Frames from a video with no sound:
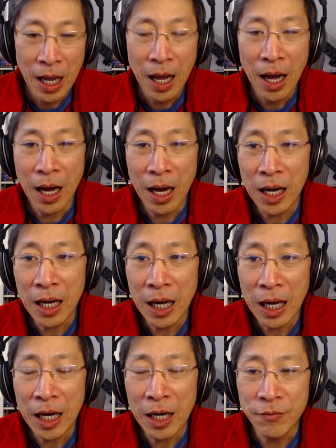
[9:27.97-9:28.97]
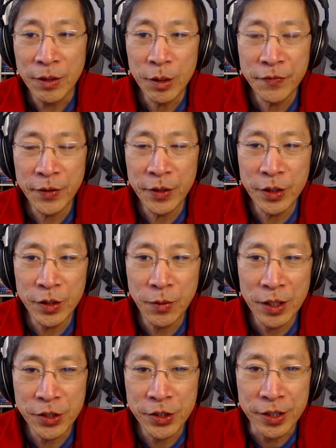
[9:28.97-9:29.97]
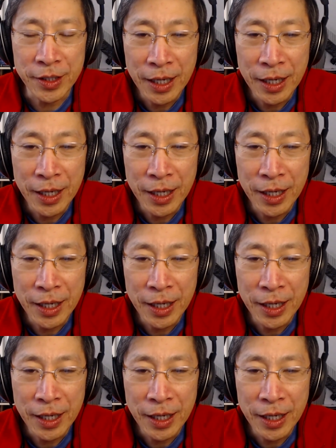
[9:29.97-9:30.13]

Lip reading: Very, very good question.